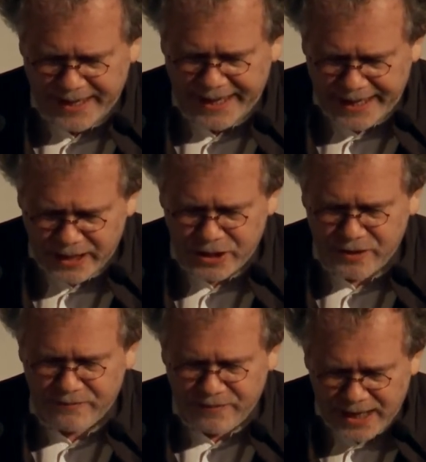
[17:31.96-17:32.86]

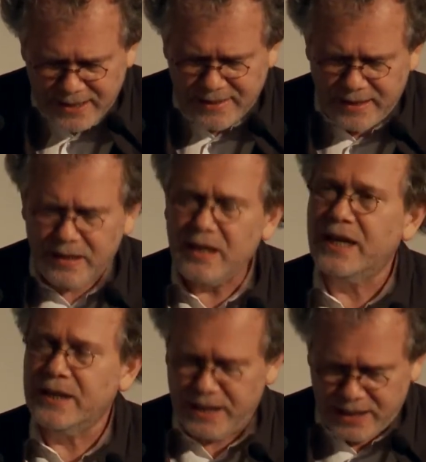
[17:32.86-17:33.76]
Erschwasser
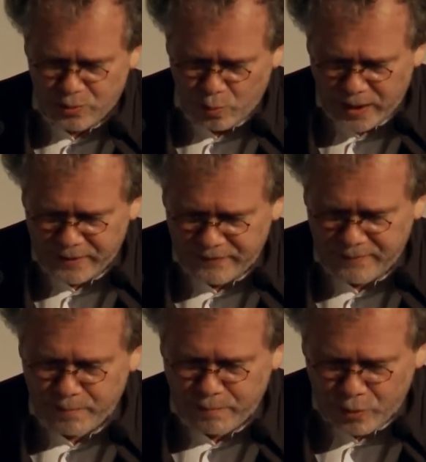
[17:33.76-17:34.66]
and his wife
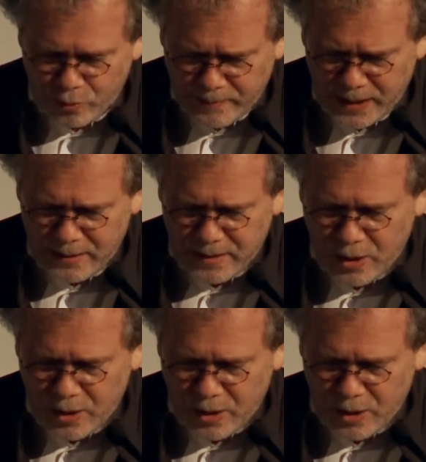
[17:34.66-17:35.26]
Bluma,